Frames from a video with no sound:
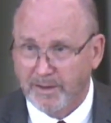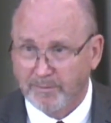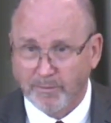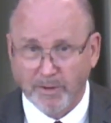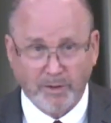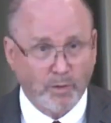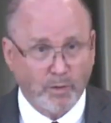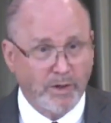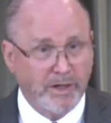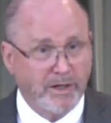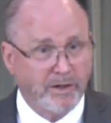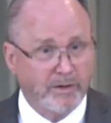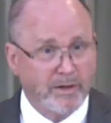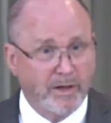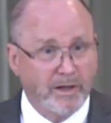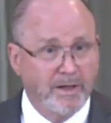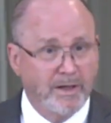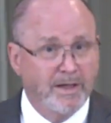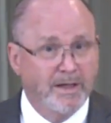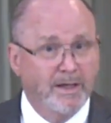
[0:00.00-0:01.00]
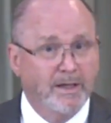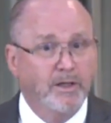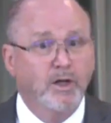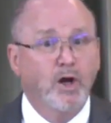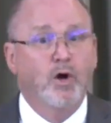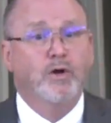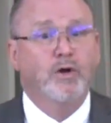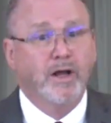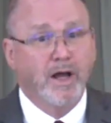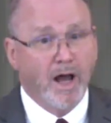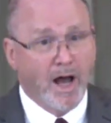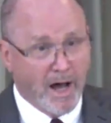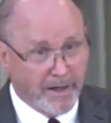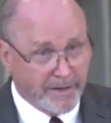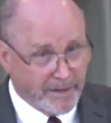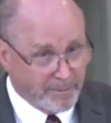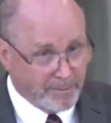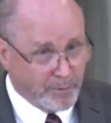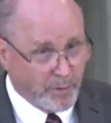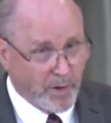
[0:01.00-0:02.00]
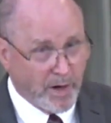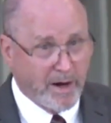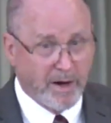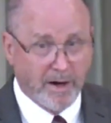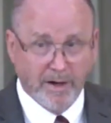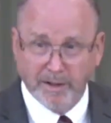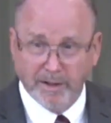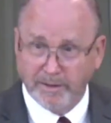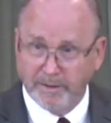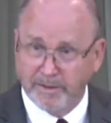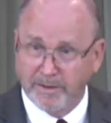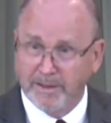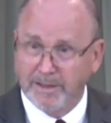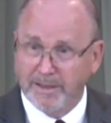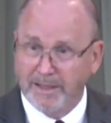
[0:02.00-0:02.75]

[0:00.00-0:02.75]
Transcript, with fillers: but we are to go to God in prayer and,